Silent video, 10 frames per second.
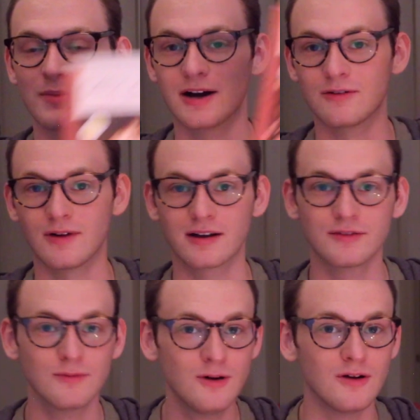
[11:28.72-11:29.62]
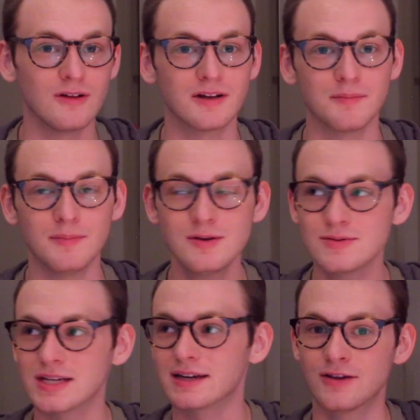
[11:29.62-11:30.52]
about rock and roll and
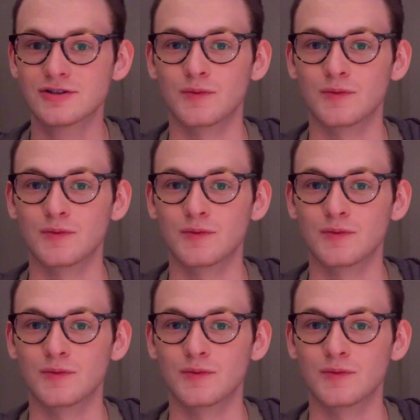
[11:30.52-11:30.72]
music. There's